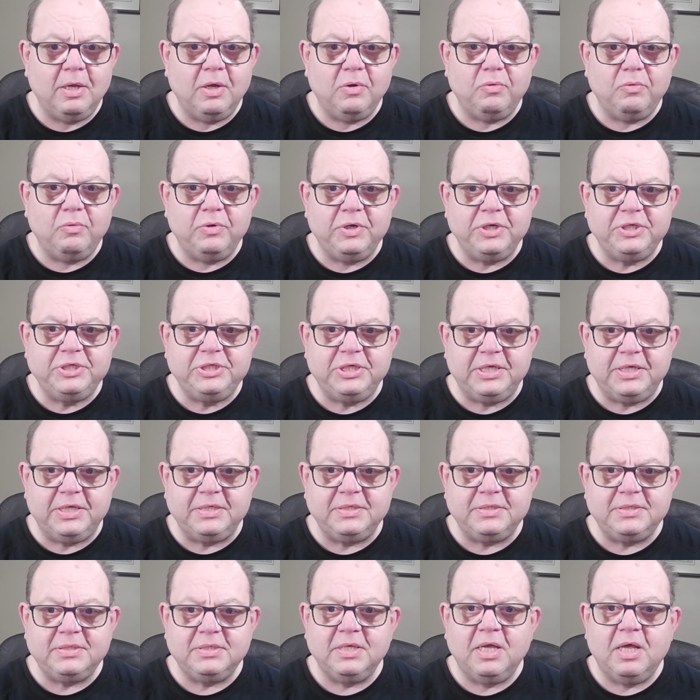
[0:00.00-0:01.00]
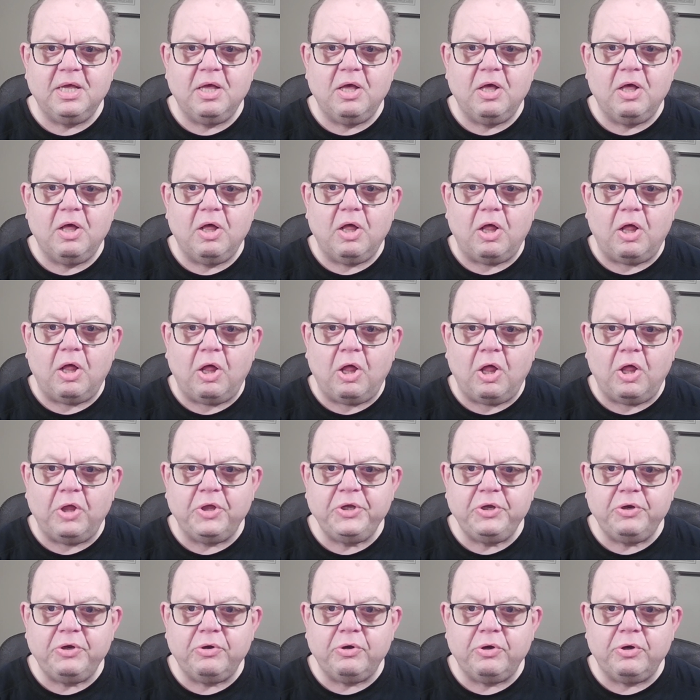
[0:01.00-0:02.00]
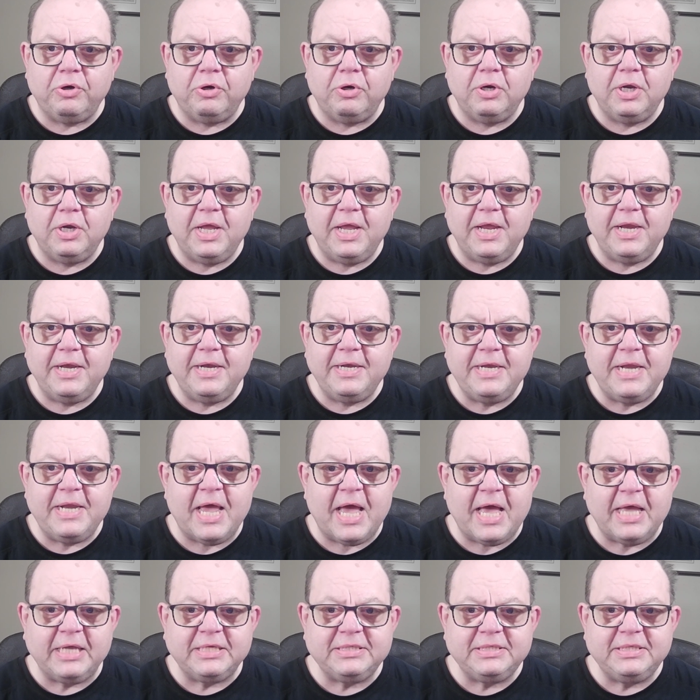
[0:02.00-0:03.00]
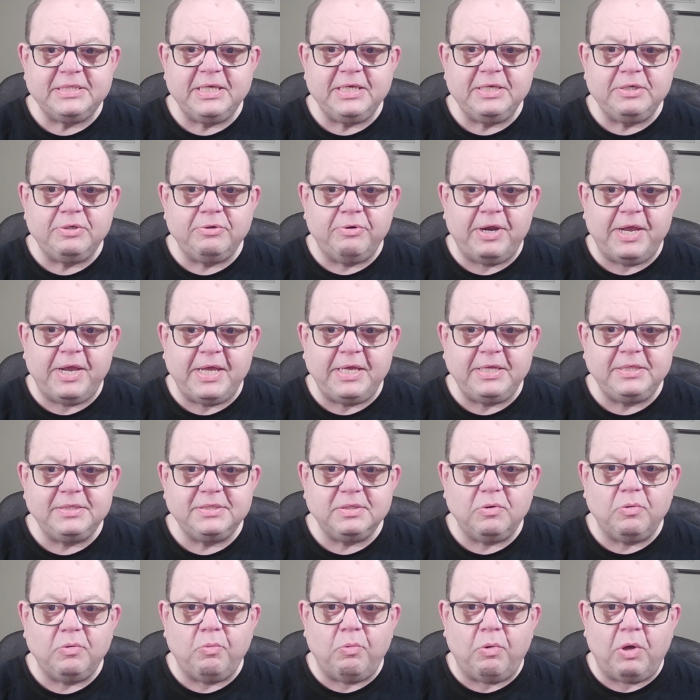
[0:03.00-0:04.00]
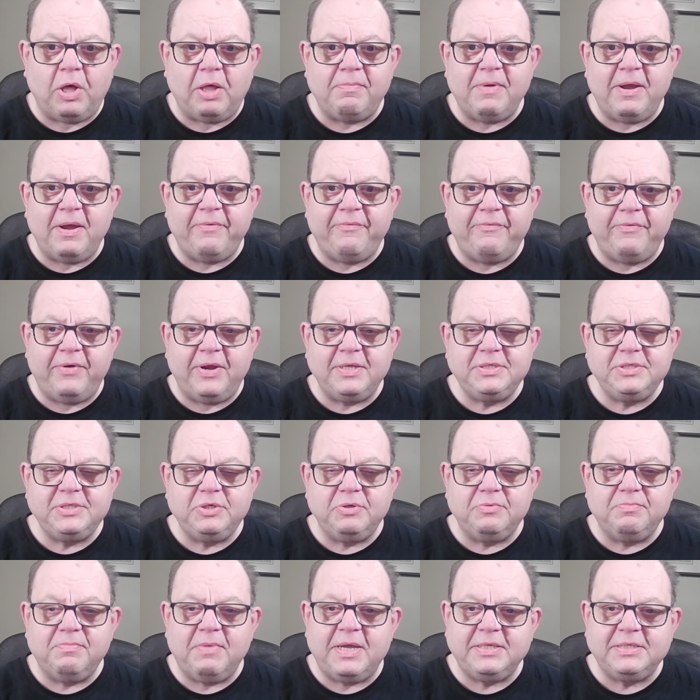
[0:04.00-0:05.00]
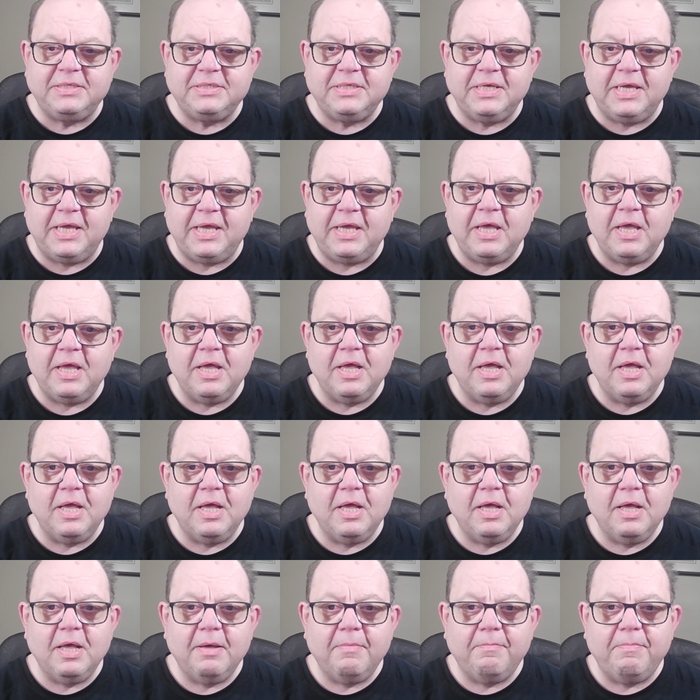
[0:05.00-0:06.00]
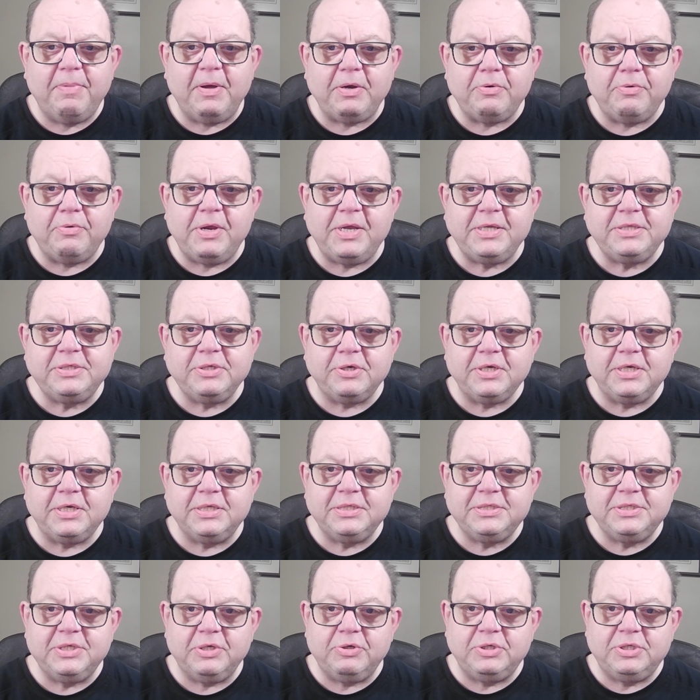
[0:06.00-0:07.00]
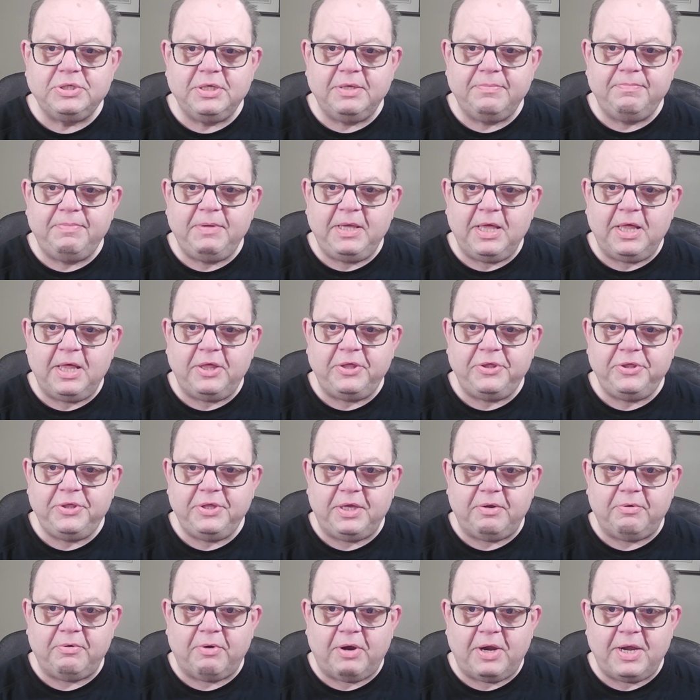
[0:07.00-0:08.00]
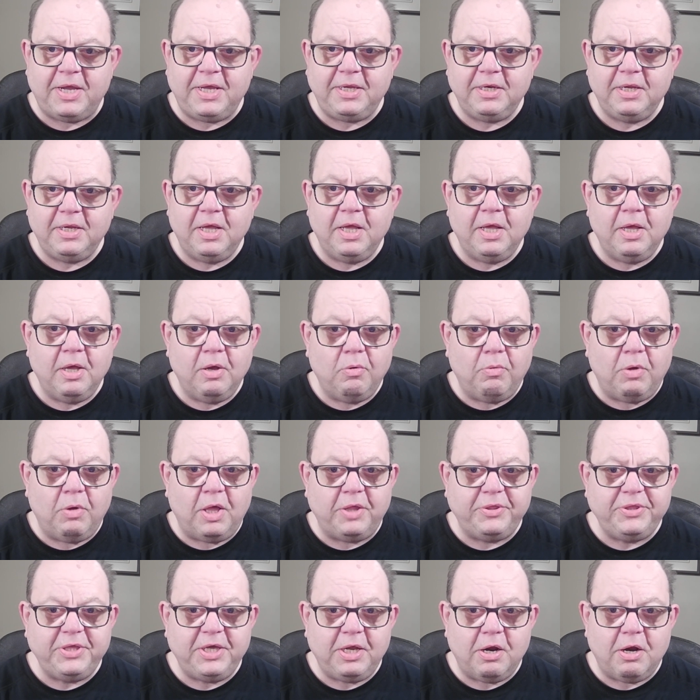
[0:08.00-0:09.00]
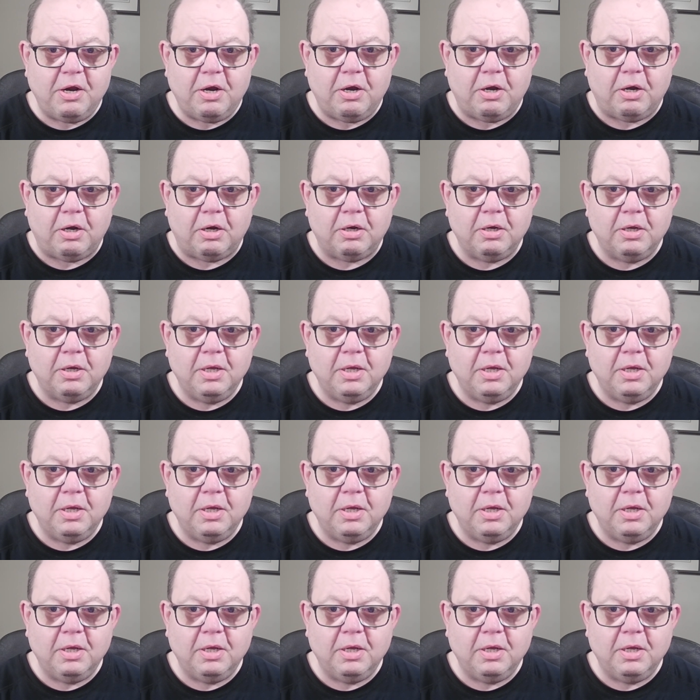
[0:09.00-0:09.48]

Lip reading: which is all your nasty grains, well, my friends, you might say, but grains are considered to be healthy, right? Well, they are.